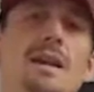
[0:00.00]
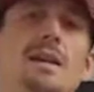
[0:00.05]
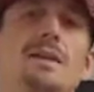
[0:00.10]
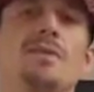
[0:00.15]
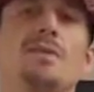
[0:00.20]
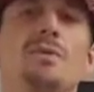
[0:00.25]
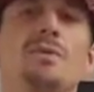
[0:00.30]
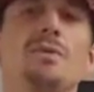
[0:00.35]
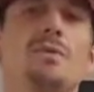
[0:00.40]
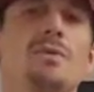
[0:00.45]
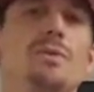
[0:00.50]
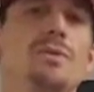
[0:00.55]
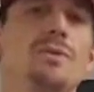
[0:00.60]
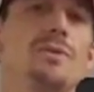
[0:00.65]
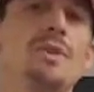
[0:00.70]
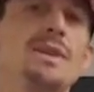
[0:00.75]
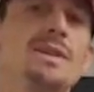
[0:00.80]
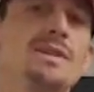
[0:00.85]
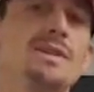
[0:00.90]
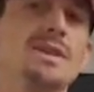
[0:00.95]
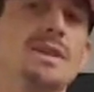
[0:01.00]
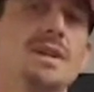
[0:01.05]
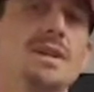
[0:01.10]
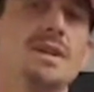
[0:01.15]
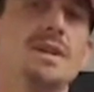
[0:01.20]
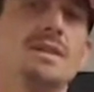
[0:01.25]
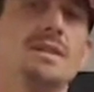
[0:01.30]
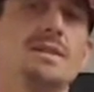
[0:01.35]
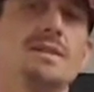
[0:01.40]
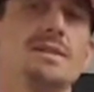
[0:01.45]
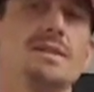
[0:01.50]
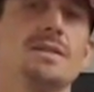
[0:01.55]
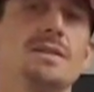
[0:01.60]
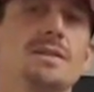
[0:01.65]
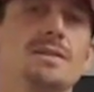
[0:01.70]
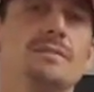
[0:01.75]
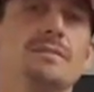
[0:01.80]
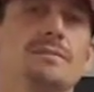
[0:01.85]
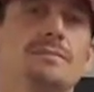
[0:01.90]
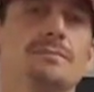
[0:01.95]
can do these things
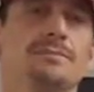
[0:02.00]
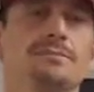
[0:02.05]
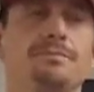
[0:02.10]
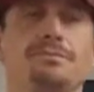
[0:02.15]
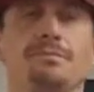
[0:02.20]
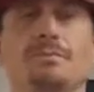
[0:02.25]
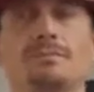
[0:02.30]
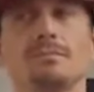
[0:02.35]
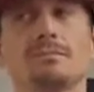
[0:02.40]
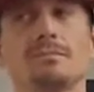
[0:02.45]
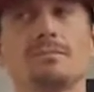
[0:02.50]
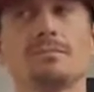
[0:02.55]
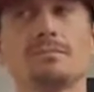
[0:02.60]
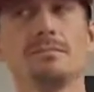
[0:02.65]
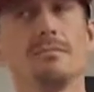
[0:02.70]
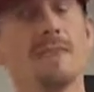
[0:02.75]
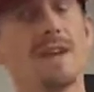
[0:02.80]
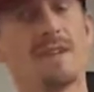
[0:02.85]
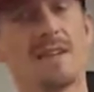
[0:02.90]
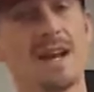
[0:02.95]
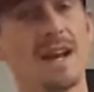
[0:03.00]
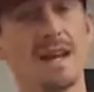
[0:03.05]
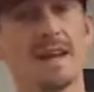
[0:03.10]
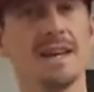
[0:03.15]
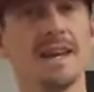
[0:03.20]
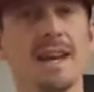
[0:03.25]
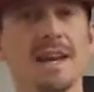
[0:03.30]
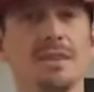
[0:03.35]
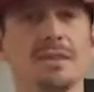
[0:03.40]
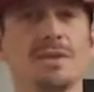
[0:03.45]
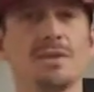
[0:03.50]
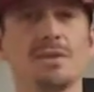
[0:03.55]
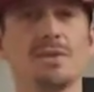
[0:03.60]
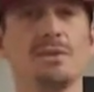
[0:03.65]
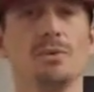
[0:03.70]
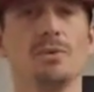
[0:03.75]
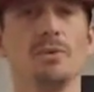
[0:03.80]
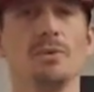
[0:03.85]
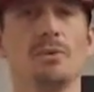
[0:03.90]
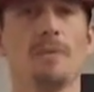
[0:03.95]
that I can't
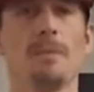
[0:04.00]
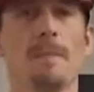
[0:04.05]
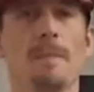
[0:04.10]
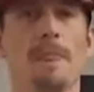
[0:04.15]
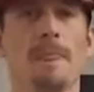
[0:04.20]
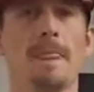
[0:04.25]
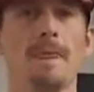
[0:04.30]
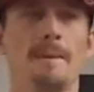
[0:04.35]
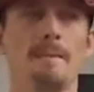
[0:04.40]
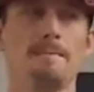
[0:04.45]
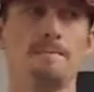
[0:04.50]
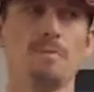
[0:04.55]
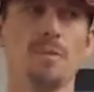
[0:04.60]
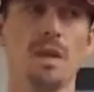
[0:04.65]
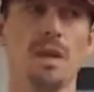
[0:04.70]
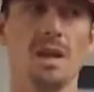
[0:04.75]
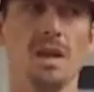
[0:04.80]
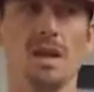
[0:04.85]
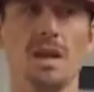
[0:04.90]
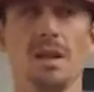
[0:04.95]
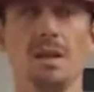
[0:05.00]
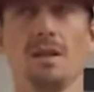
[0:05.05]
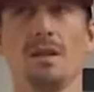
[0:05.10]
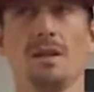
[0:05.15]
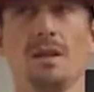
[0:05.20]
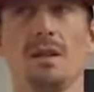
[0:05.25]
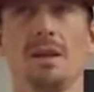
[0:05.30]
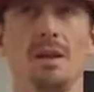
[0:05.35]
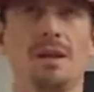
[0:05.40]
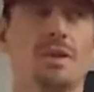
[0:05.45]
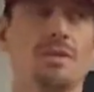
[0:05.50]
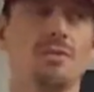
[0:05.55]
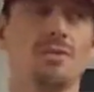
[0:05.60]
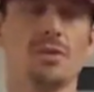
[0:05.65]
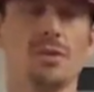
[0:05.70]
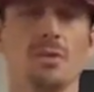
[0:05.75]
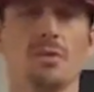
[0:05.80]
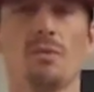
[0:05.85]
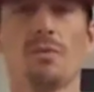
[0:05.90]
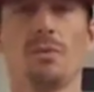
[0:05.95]
do in the
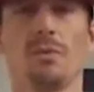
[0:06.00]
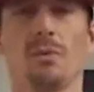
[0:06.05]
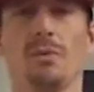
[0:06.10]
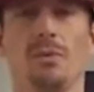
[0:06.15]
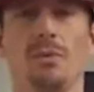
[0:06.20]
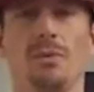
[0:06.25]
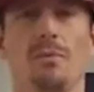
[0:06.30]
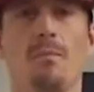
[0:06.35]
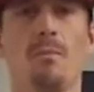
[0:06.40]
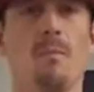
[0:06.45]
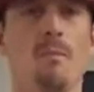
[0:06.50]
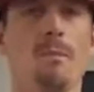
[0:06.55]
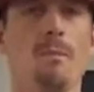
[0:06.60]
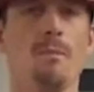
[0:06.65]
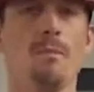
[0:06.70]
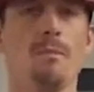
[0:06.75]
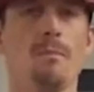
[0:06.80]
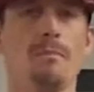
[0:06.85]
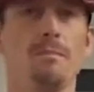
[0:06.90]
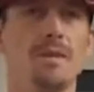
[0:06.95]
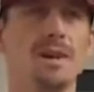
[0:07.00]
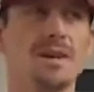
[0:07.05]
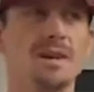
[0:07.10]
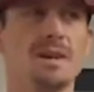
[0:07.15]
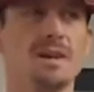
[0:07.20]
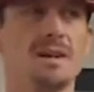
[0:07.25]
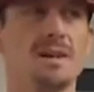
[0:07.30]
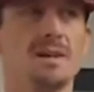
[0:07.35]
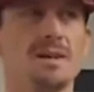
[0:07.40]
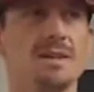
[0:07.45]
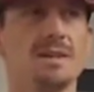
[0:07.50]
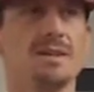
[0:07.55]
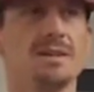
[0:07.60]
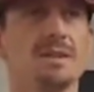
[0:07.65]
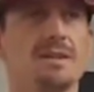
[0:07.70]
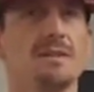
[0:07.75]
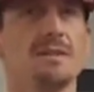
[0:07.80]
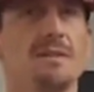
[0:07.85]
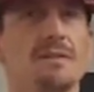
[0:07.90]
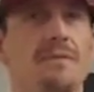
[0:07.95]
drug world,
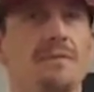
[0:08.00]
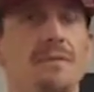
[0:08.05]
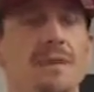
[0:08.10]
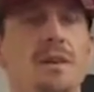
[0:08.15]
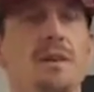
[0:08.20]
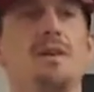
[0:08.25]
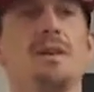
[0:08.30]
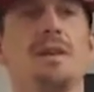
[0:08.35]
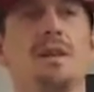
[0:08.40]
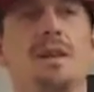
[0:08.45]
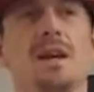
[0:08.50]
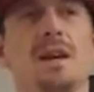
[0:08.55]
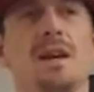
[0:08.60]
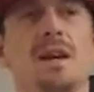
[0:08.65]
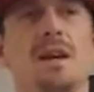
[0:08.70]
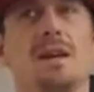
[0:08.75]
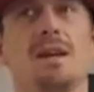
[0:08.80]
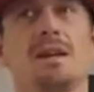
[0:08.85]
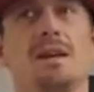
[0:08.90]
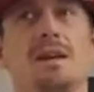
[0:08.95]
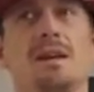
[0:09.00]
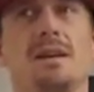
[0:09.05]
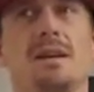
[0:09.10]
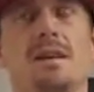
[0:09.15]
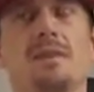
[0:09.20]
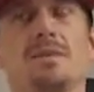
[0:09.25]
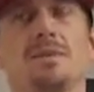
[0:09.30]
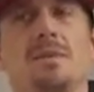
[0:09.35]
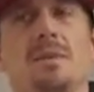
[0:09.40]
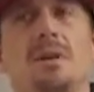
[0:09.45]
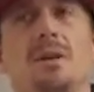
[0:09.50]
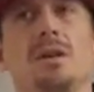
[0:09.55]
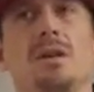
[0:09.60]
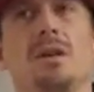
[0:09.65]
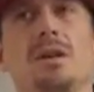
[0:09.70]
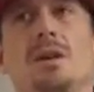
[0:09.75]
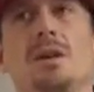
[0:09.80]
because the feeling that it gives me.